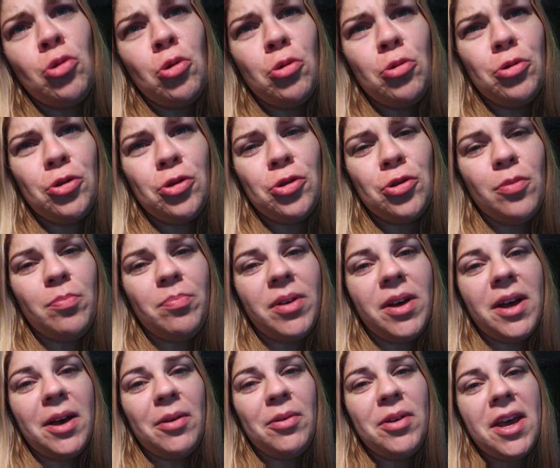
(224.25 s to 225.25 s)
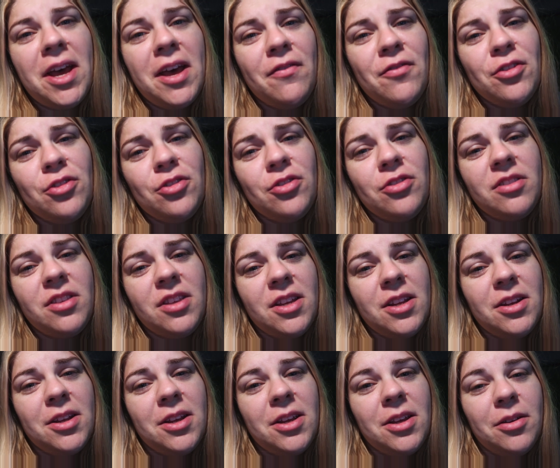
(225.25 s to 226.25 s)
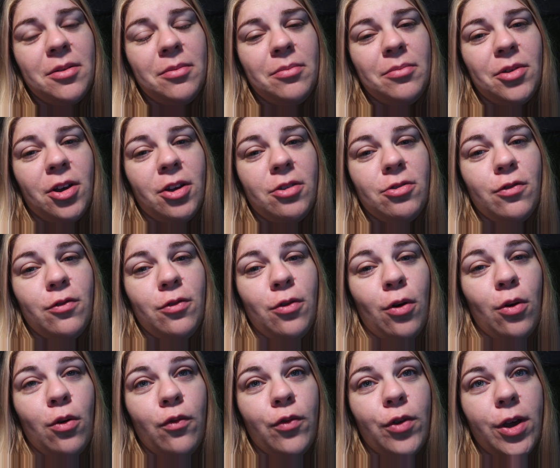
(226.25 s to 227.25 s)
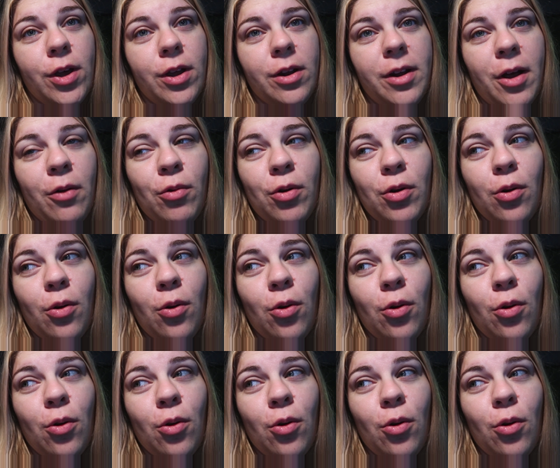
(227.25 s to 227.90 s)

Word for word: so cute, but we haven't seen him because of COVID, and I want to